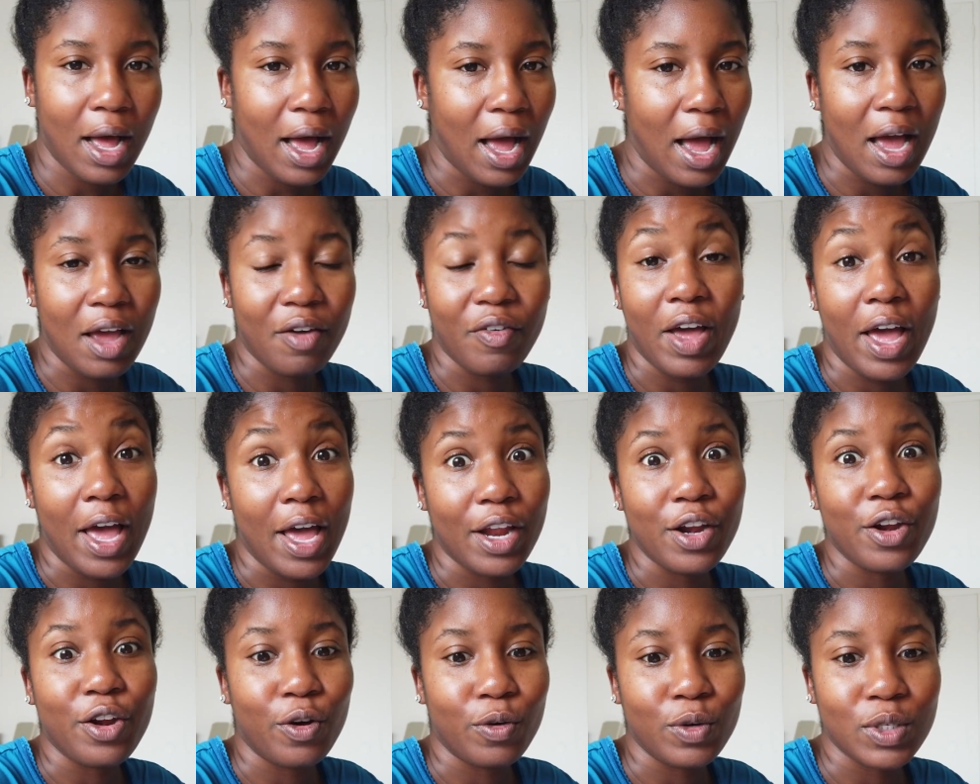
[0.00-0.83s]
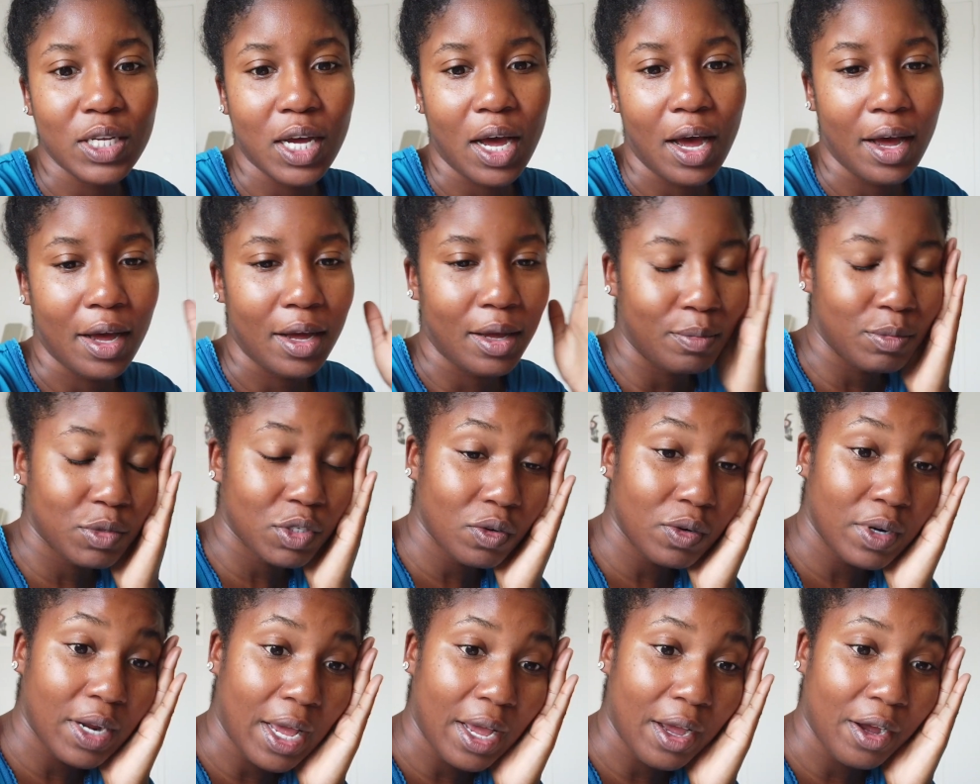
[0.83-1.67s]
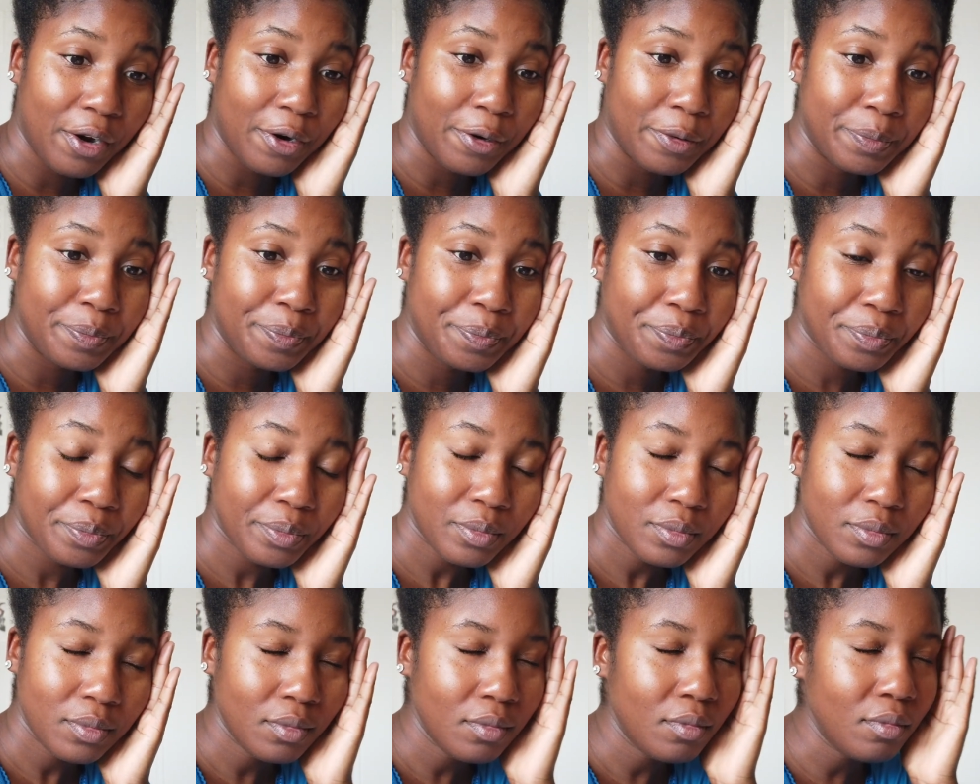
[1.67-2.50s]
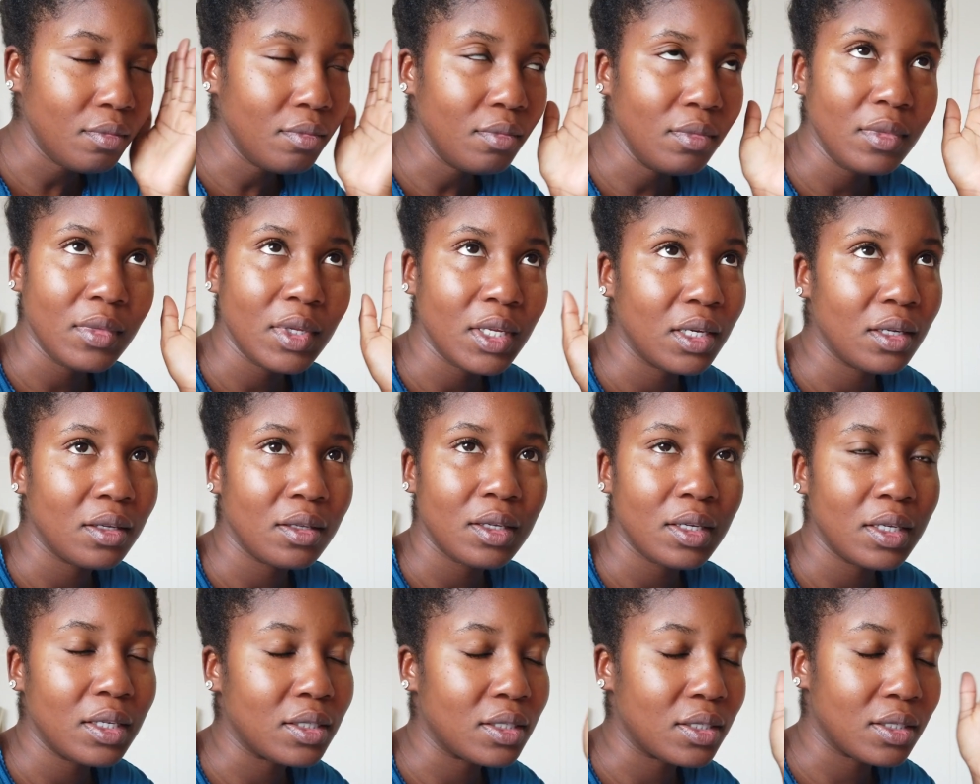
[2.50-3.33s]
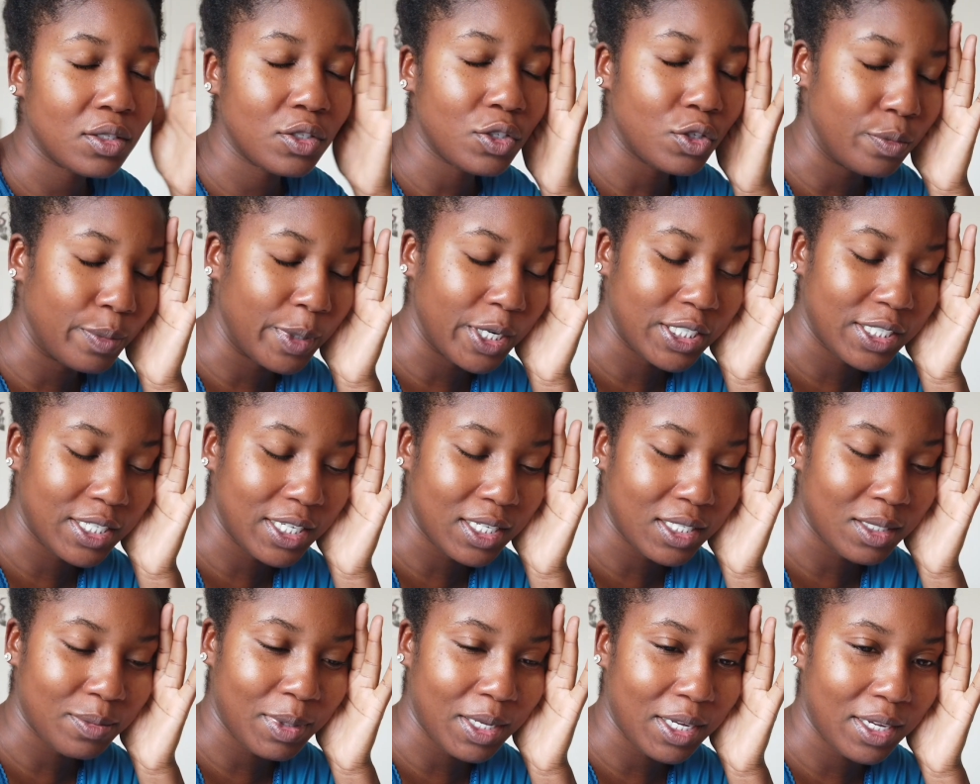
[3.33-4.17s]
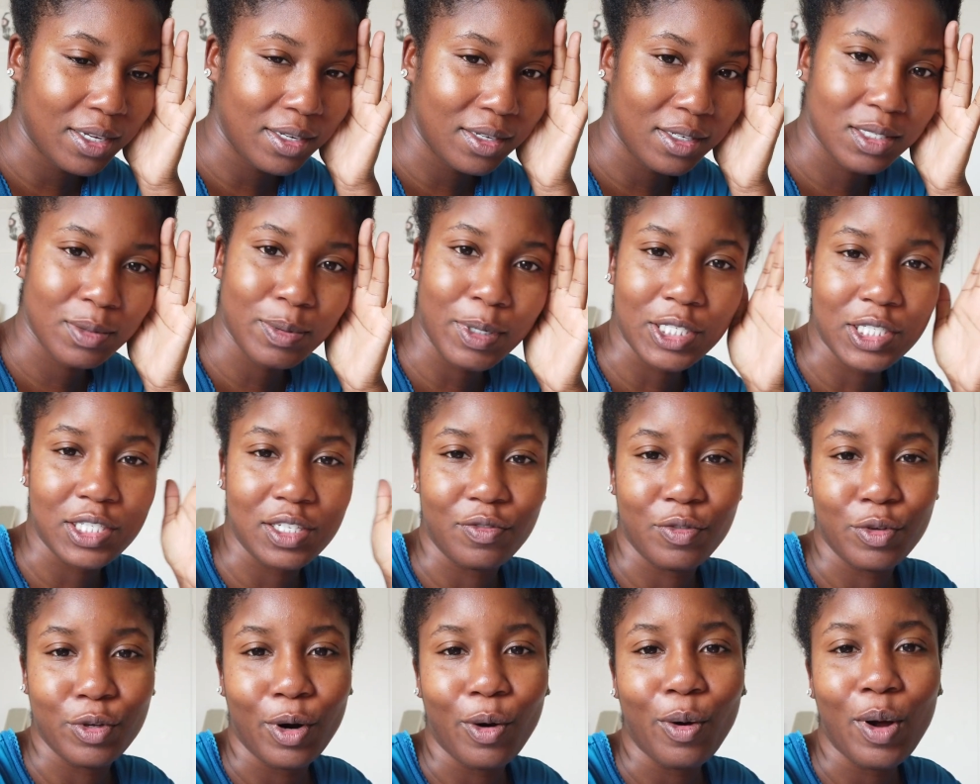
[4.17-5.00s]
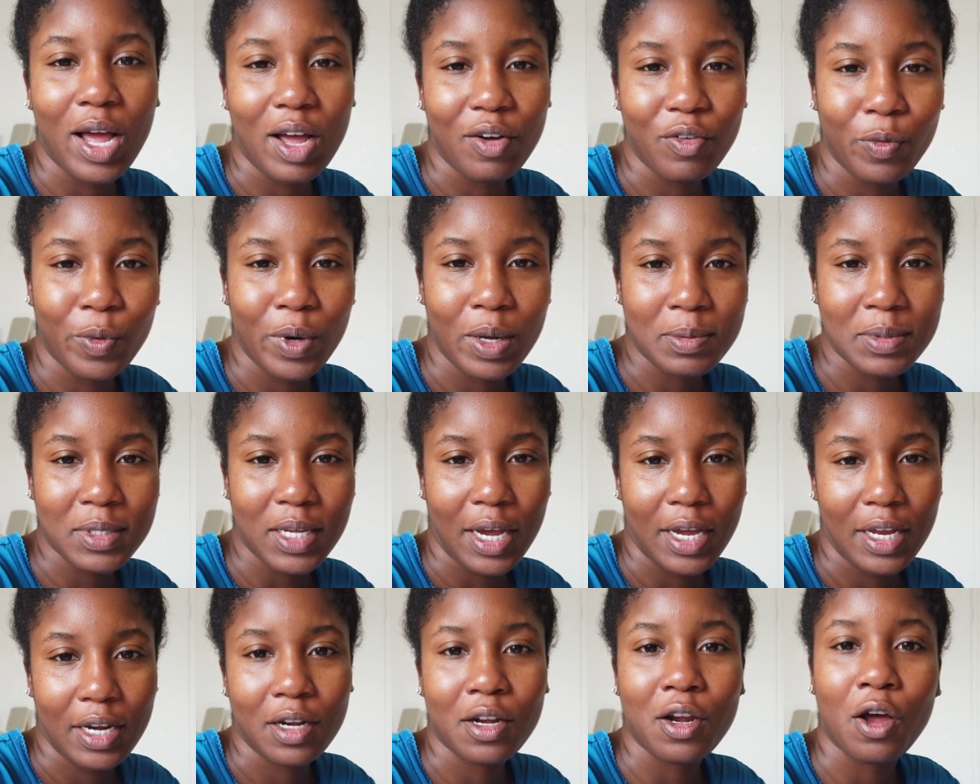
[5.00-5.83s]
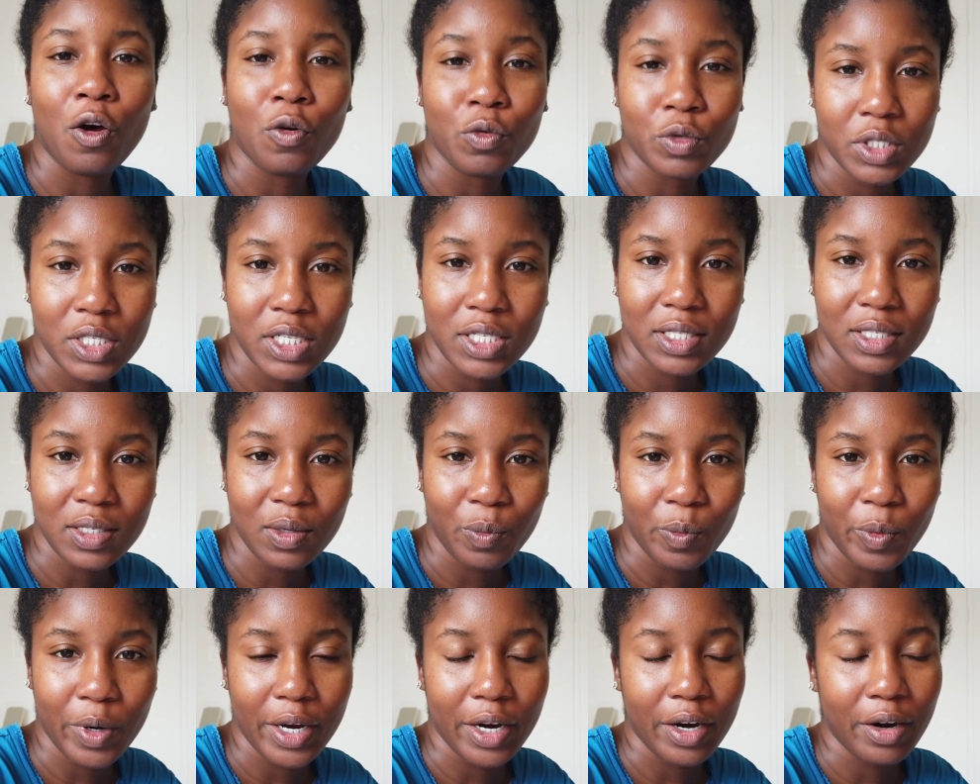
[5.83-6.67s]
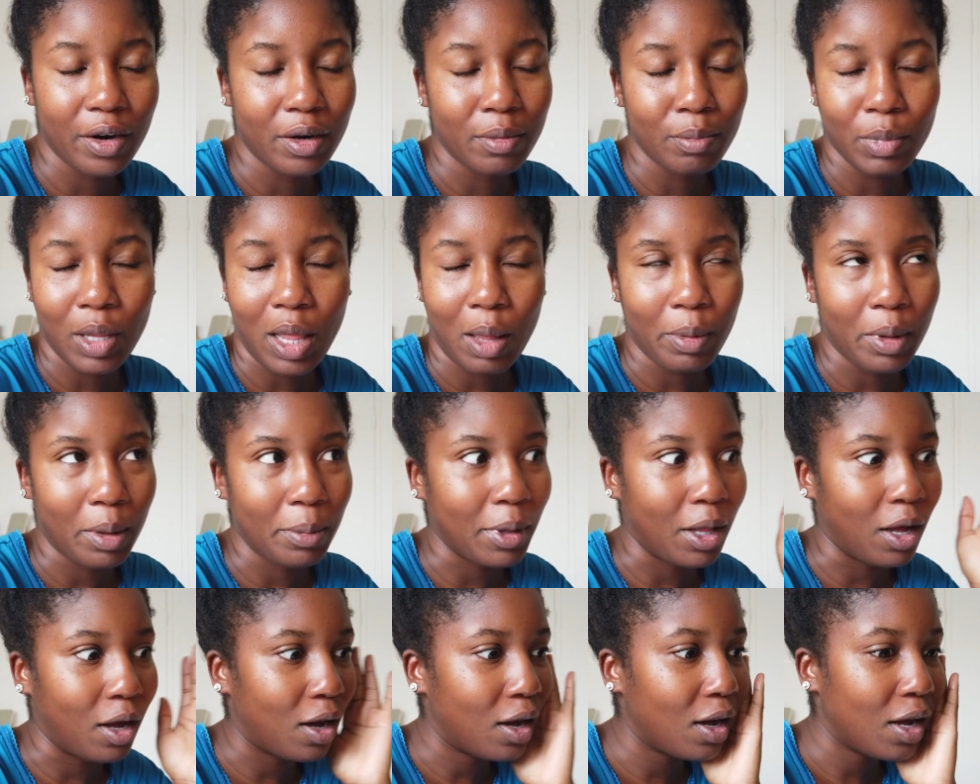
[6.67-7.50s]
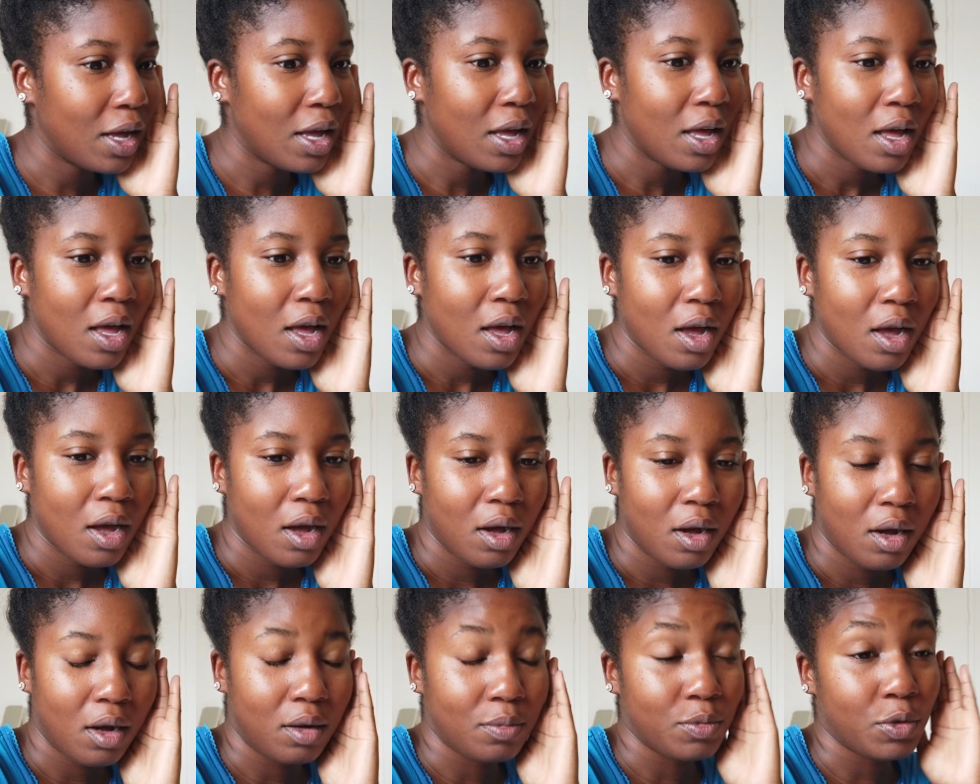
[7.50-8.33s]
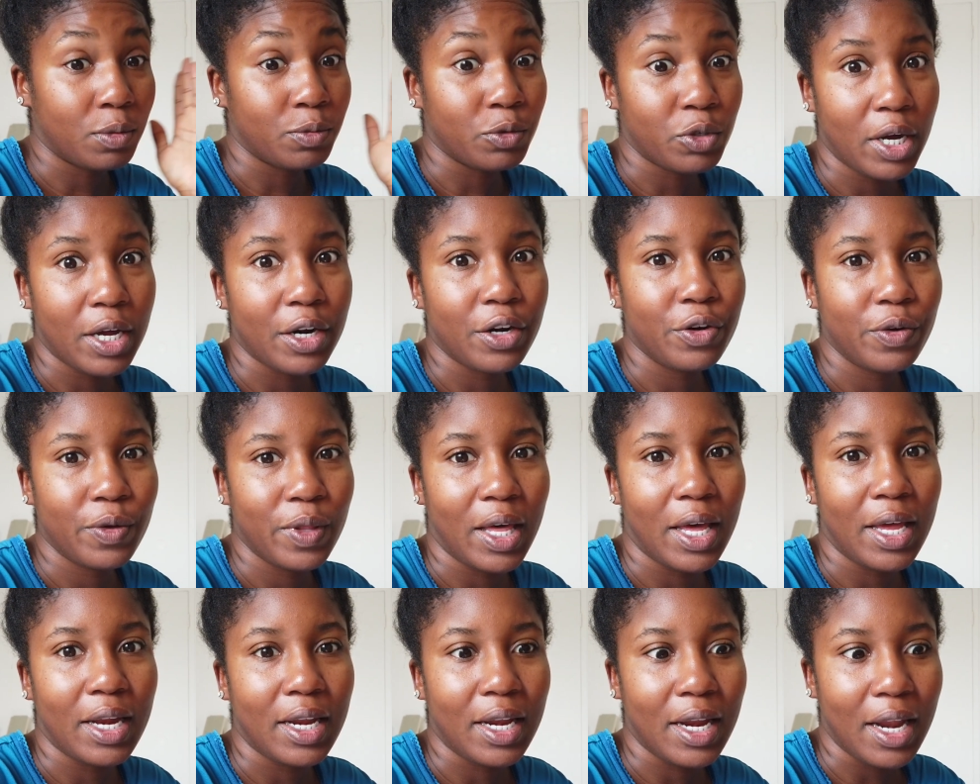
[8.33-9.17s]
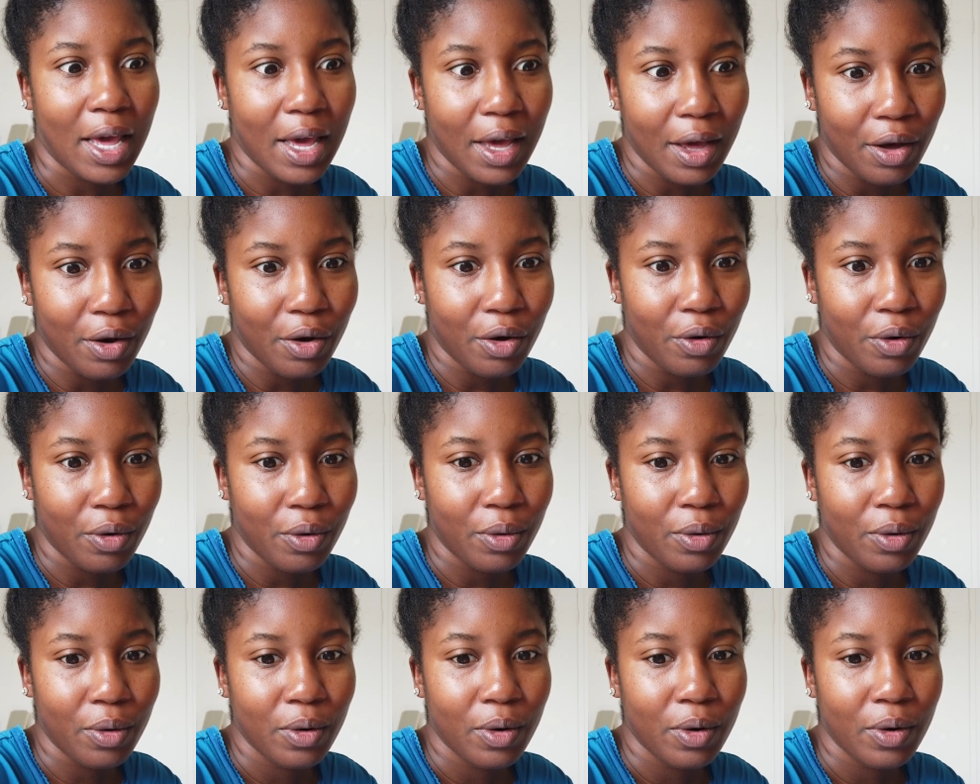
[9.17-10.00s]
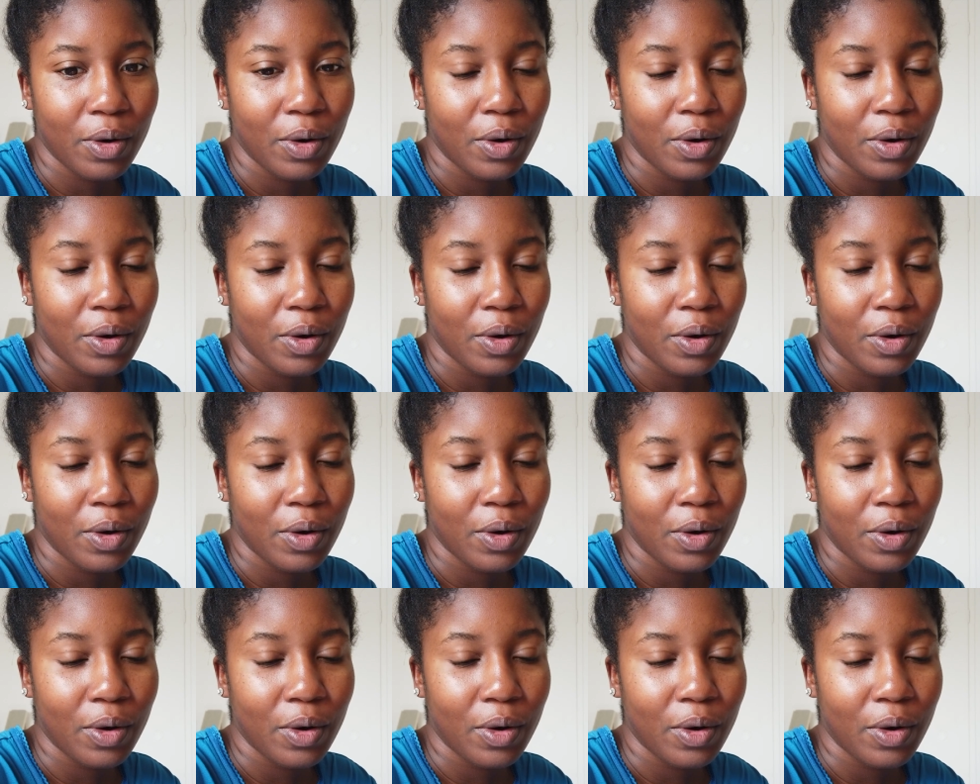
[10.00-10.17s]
I've had no time. So now it's too much to explain, especially if you don't have a website and host it somewhere and blah, blah, blah. So I'm trying to do that now.